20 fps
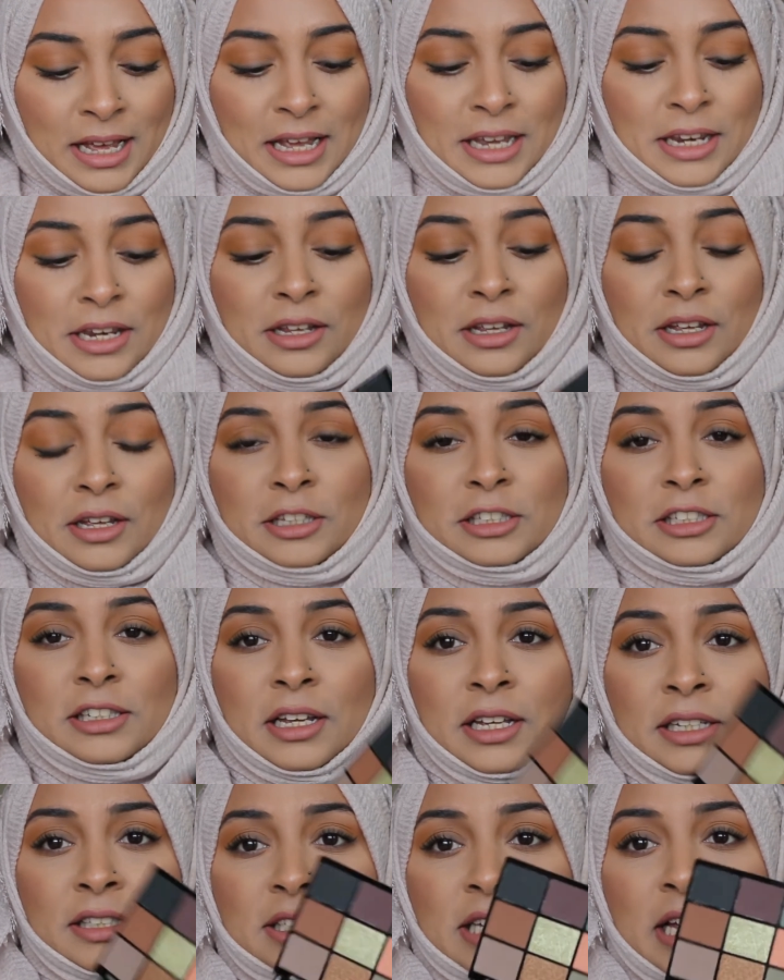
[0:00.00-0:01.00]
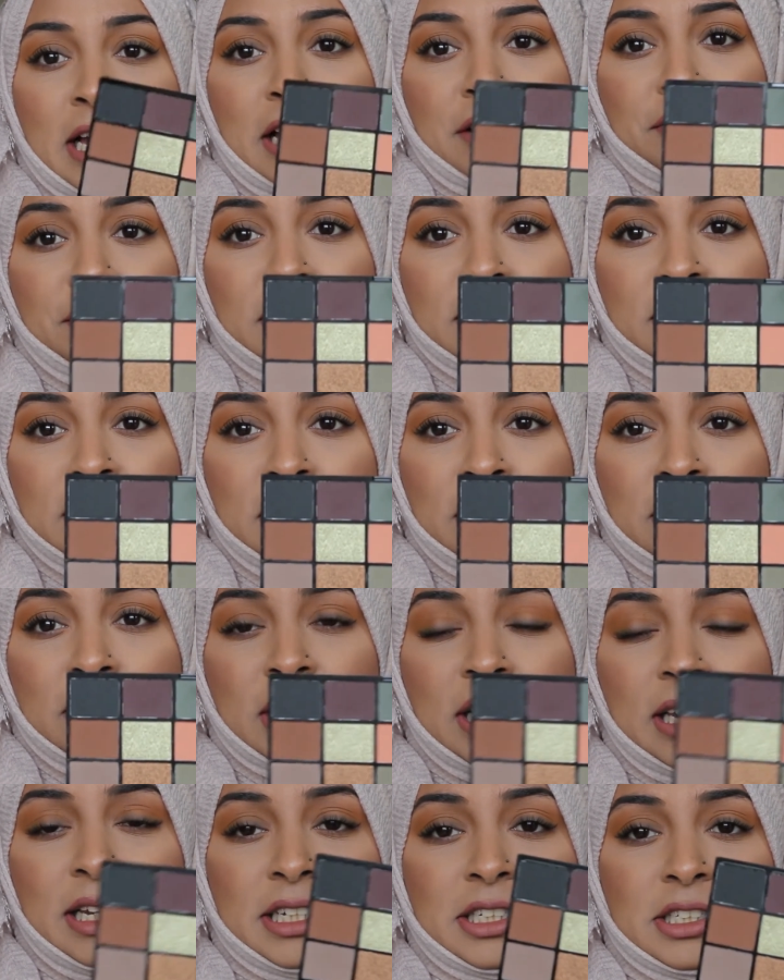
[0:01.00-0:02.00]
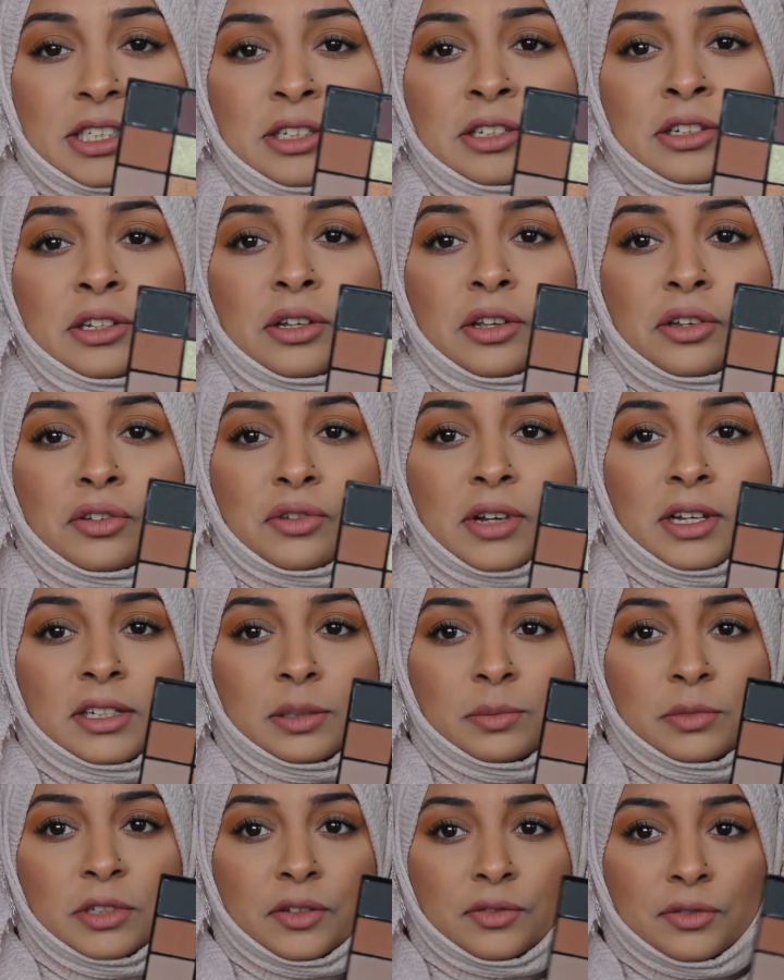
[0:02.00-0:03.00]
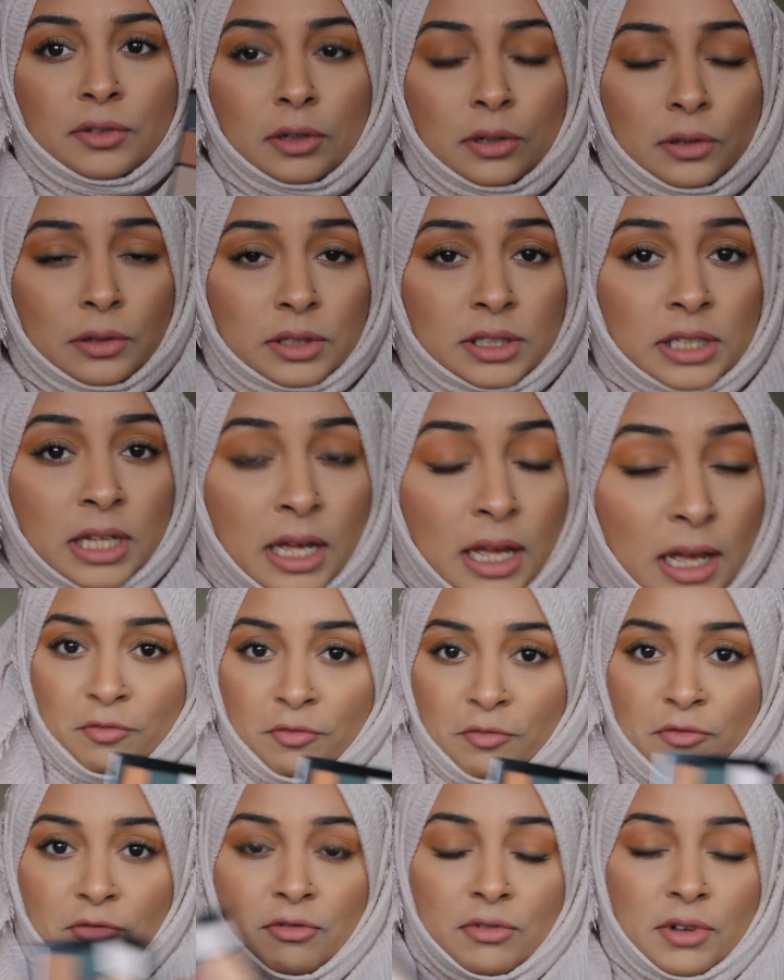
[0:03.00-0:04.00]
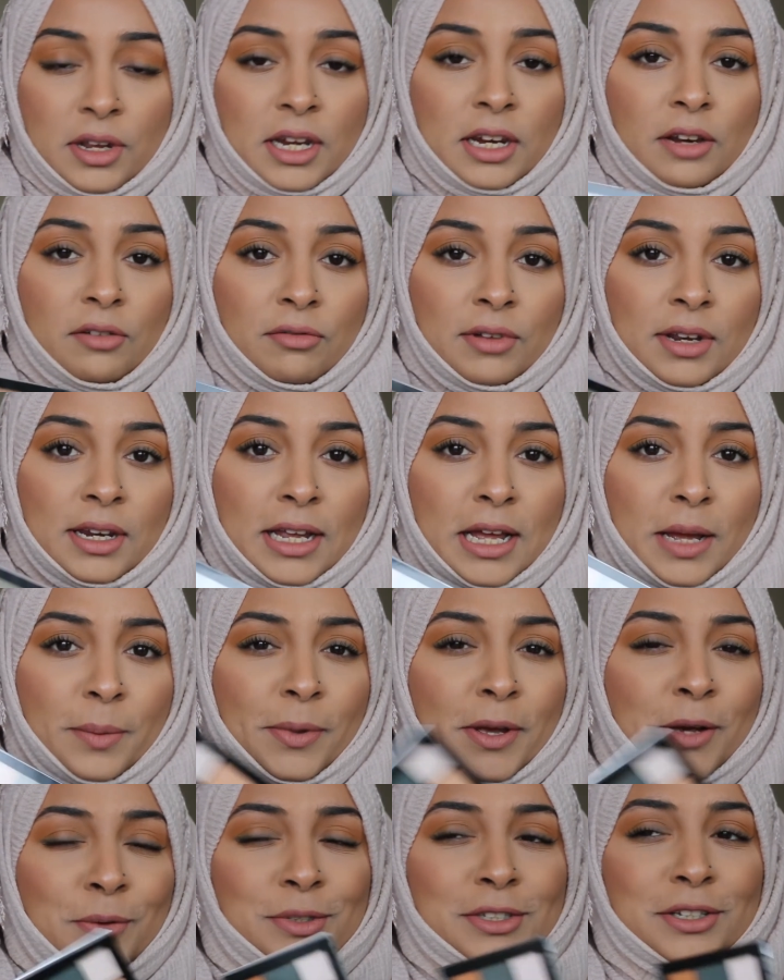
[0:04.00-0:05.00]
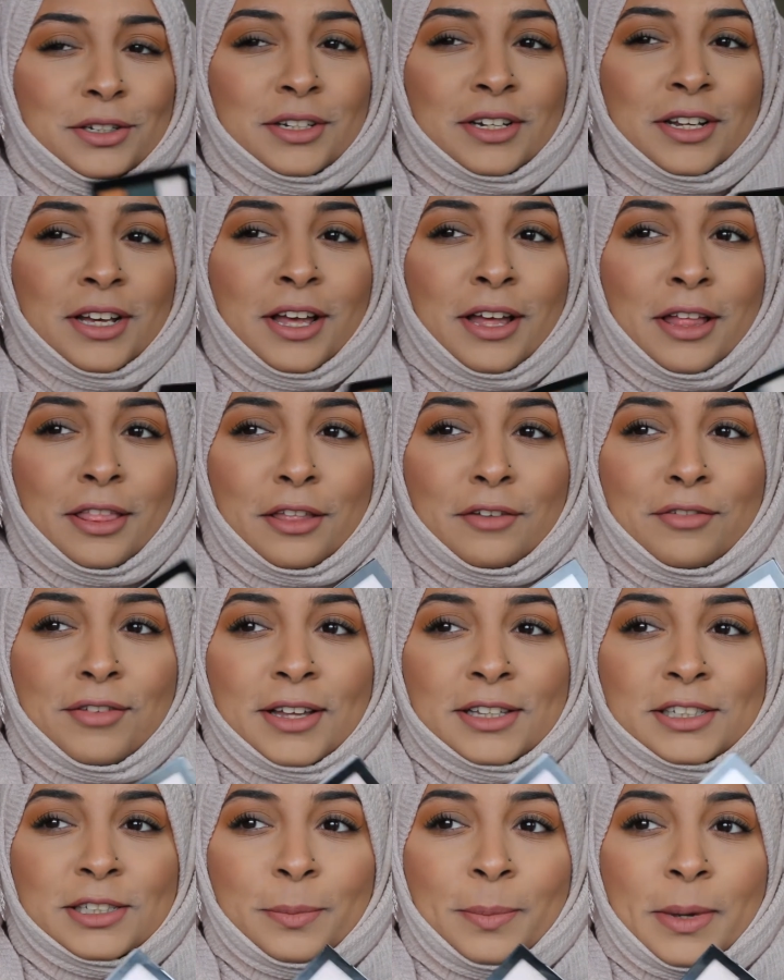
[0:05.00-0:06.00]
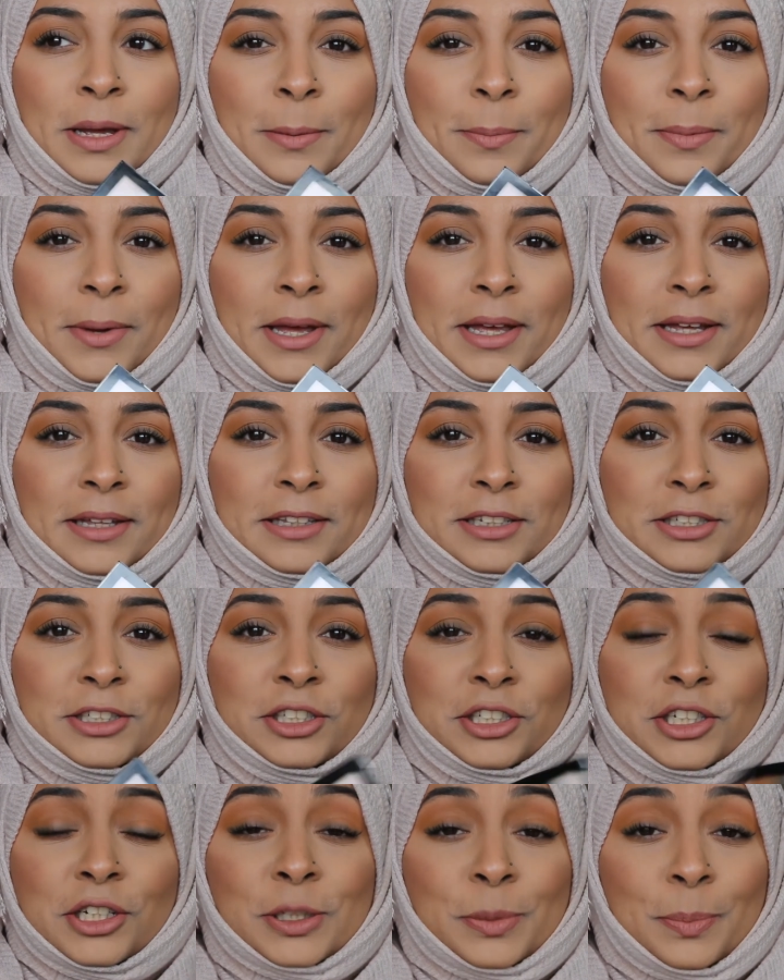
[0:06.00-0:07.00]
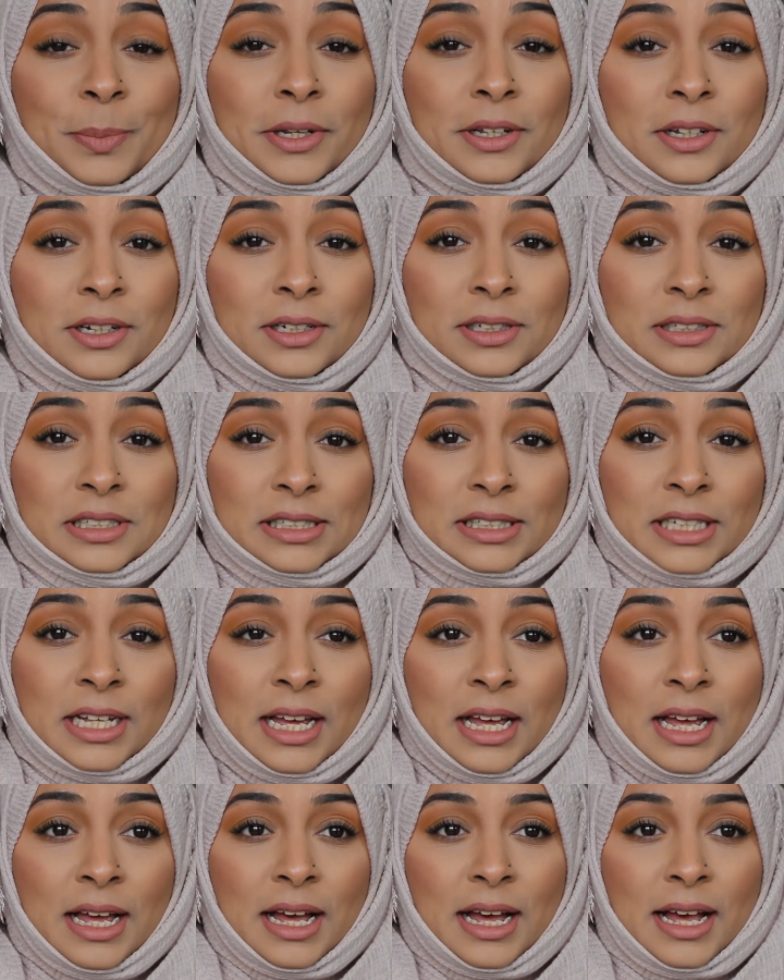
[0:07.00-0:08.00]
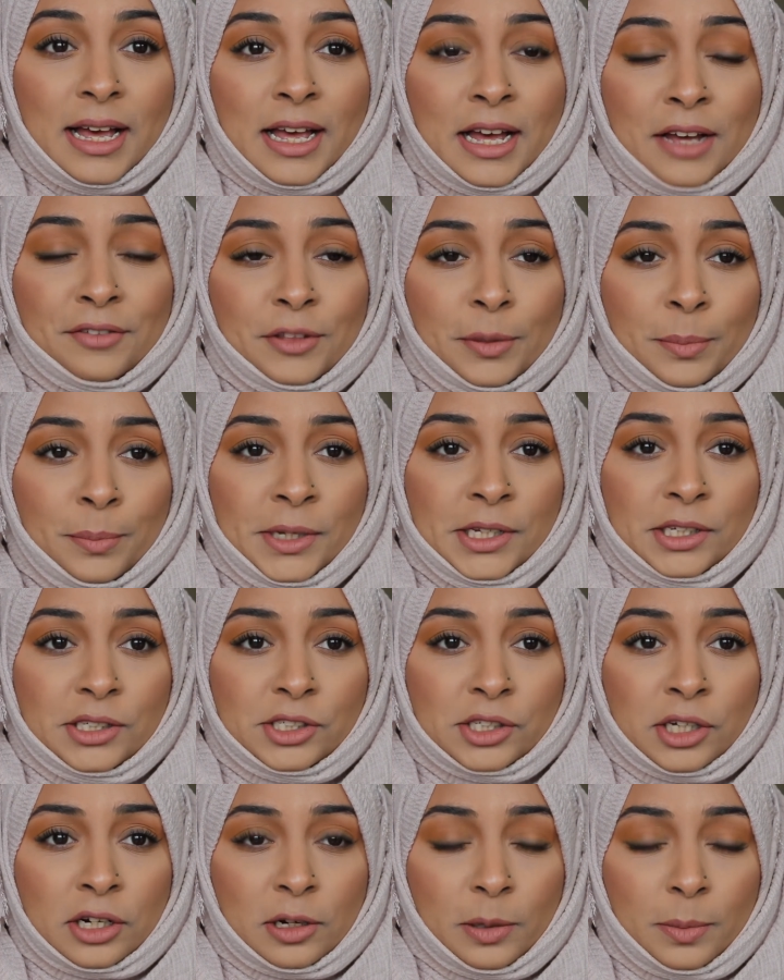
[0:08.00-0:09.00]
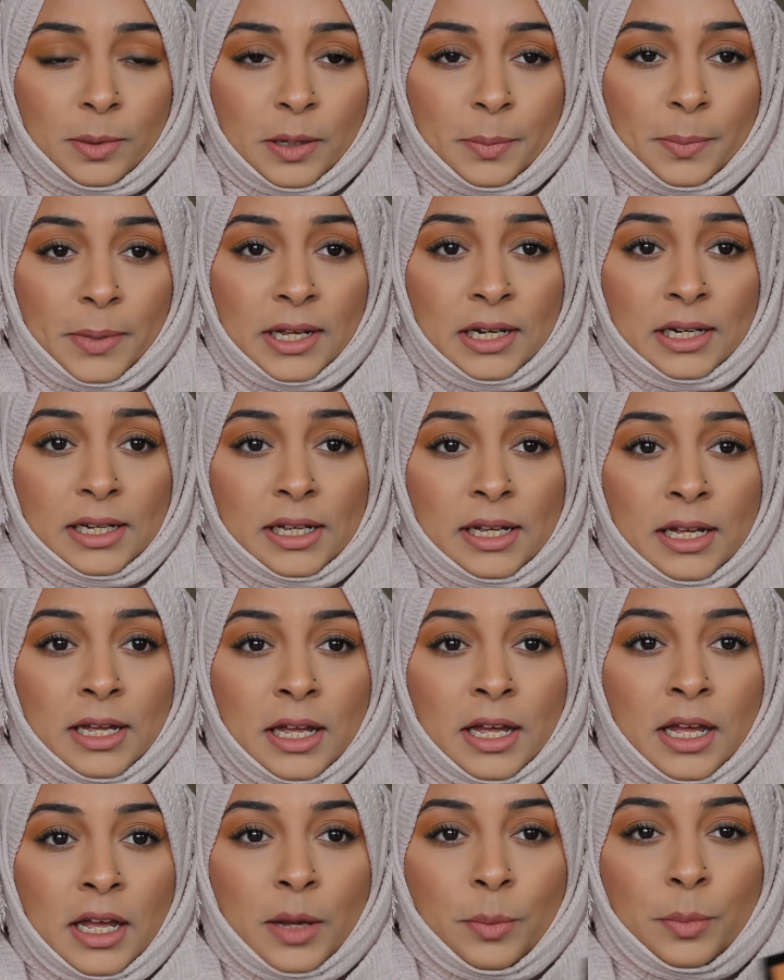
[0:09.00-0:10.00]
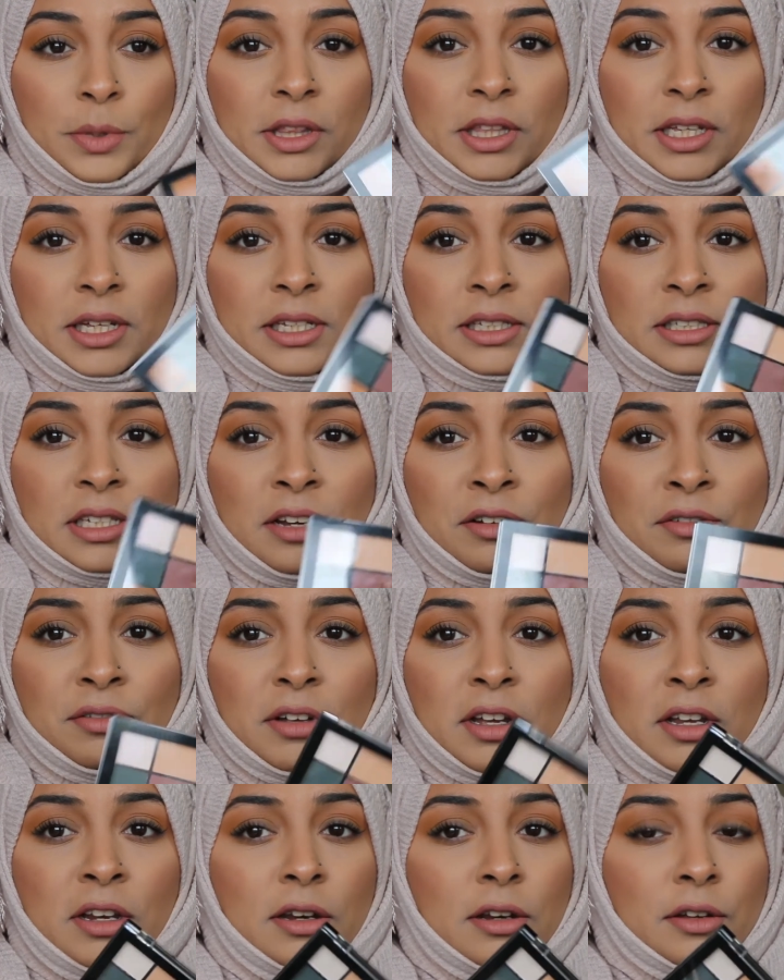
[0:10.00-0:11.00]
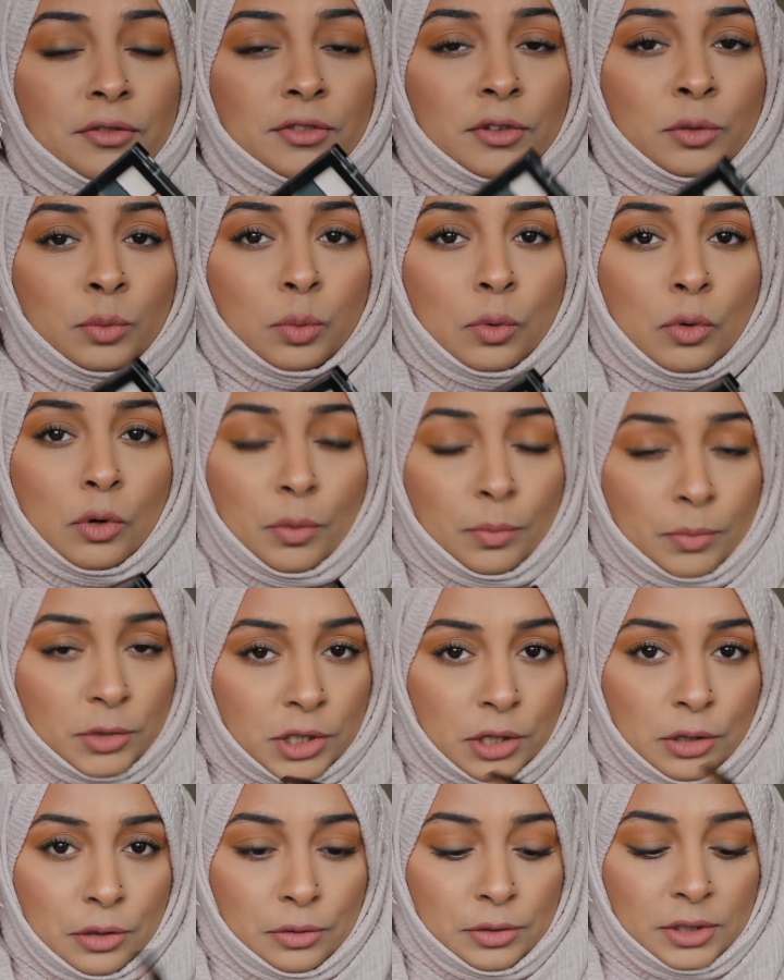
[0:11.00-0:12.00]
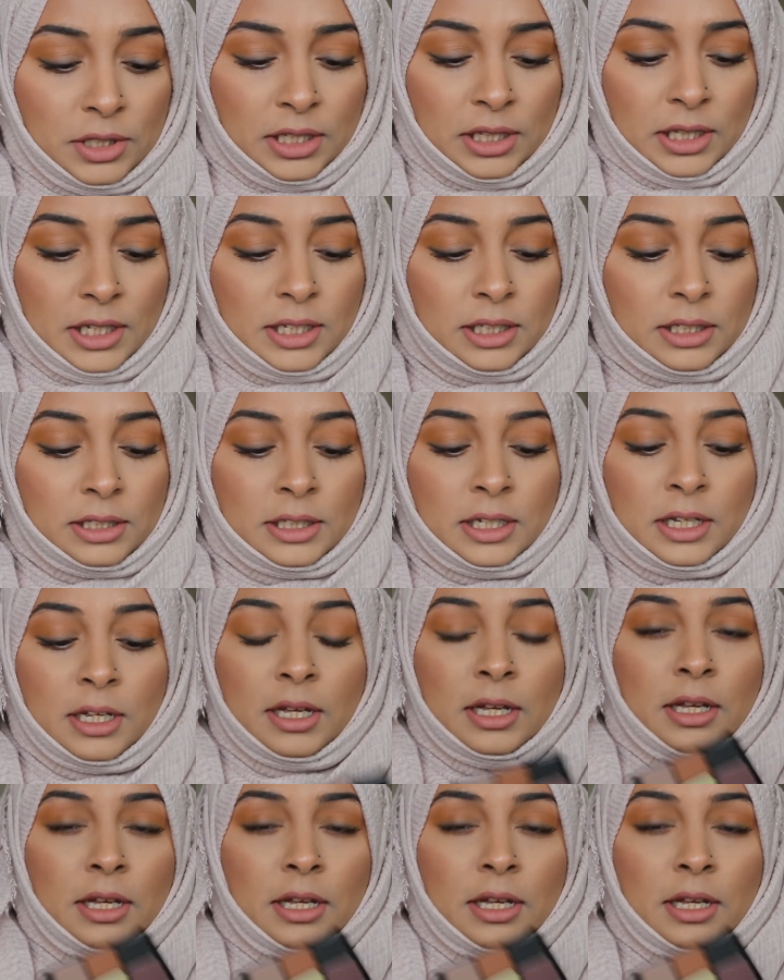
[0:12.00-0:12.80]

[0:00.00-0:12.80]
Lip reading: And it's nice to have this in your collection. You can try some different looks. I'm really, really happy. I was on the fence about buying this just because I have the mint chocolate bar palette, but these I love the warm tones in this.